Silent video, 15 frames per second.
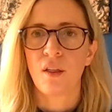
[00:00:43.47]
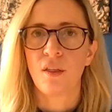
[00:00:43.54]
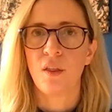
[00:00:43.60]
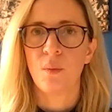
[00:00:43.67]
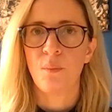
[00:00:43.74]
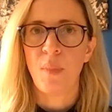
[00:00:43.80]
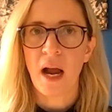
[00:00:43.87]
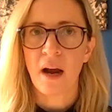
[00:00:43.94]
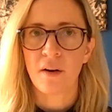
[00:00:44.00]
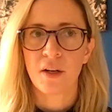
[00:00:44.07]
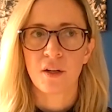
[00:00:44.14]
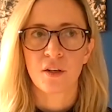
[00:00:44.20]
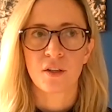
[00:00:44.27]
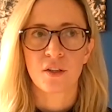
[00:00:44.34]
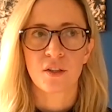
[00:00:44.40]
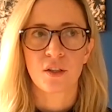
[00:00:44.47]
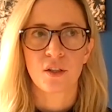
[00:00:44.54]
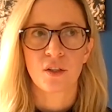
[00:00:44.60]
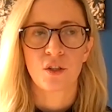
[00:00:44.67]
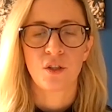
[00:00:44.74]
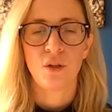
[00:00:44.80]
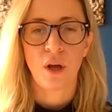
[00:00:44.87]
the barriers
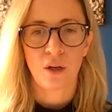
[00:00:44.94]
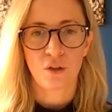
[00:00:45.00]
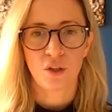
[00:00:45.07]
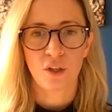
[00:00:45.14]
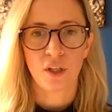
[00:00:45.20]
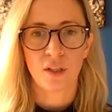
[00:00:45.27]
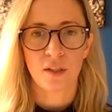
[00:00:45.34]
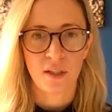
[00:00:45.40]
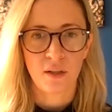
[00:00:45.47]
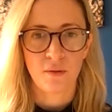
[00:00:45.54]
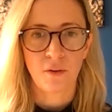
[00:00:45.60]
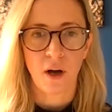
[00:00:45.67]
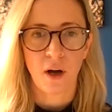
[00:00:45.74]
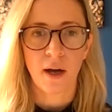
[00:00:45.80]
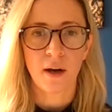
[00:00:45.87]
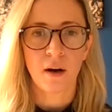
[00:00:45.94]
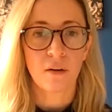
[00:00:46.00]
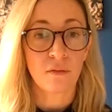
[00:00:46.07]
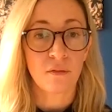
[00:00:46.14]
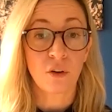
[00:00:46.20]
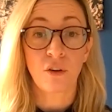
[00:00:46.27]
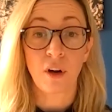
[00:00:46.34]
to entry in CeFi
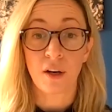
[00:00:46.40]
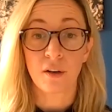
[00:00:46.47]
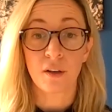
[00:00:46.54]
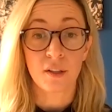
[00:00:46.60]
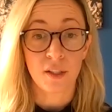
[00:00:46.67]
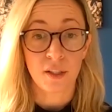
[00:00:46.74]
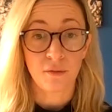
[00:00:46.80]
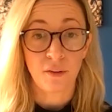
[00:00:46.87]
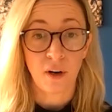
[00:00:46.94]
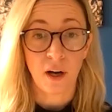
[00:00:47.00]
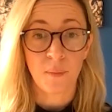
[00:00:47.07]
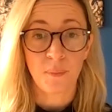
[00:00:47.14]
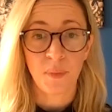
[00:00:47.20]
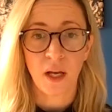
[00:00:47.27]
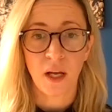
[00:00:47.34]
are being greater in DeFi.